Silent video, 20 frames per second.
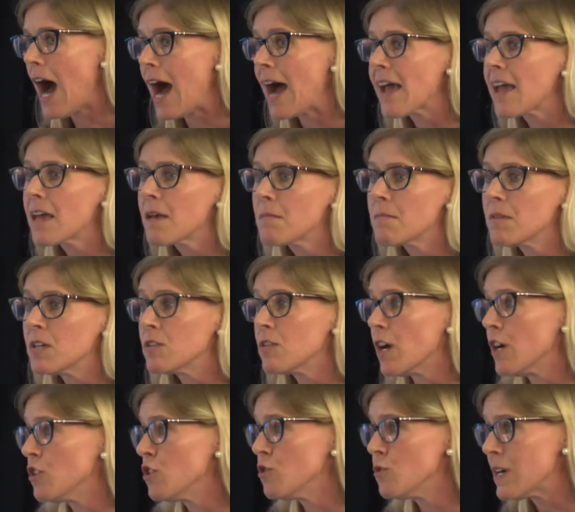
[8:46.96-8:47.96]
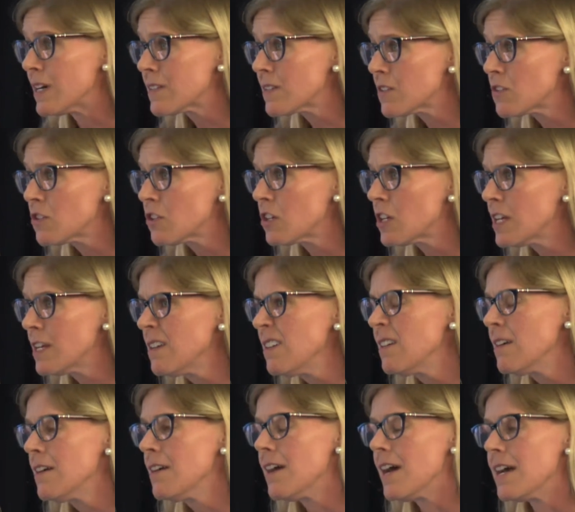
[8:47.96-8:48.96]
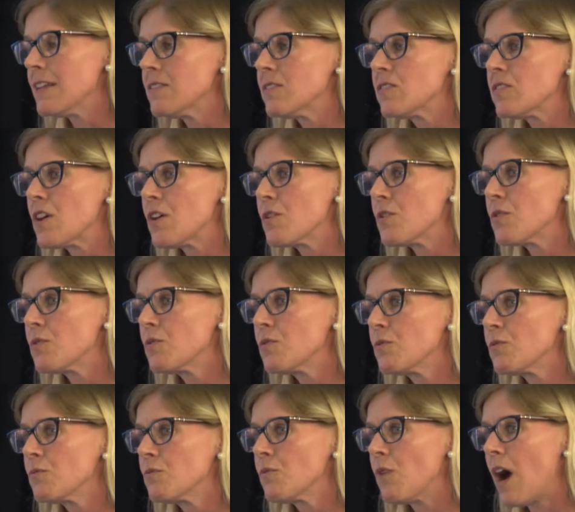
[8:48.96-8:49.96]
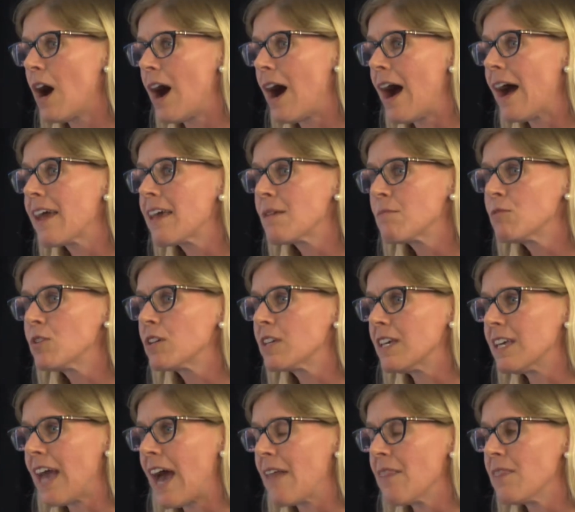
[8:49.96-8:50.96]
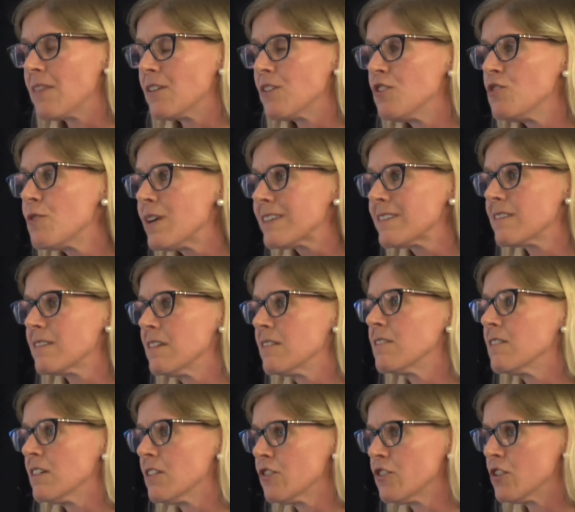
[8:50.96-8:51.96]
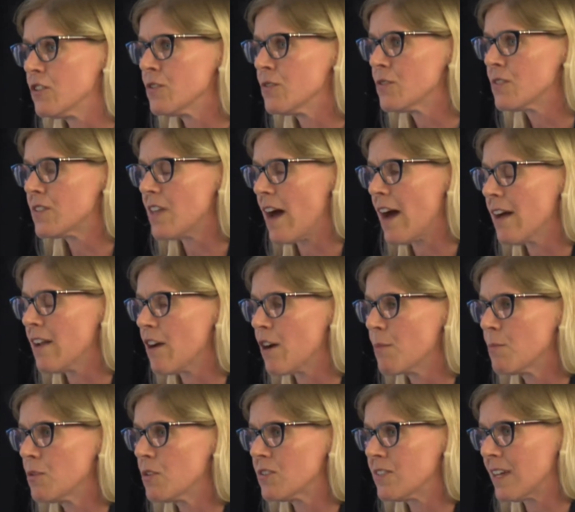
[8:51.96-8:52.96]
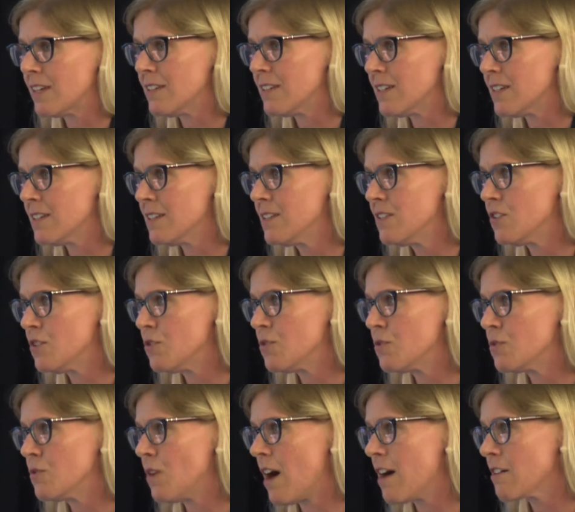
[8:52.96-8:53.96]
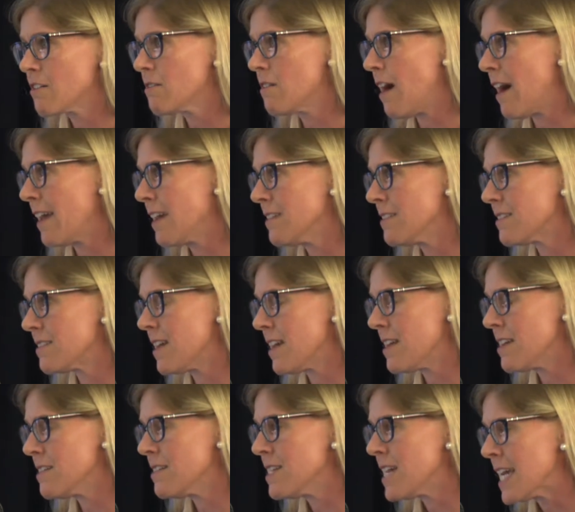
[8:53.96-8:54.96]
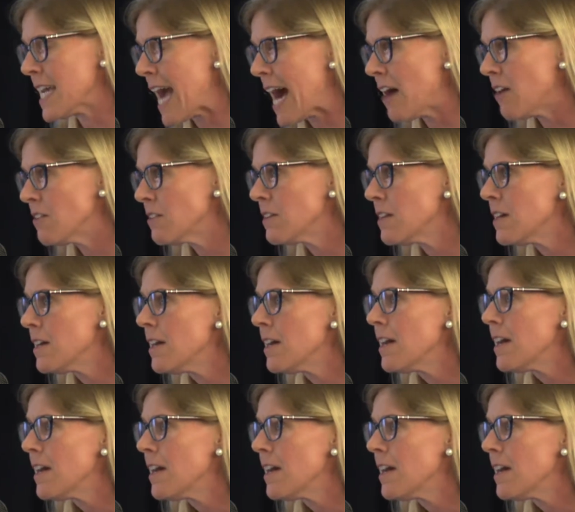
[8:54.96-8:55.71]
I am a U.S. attorney, and so I am looking at the U.S. legal issues that are presented to our clients day in, day out.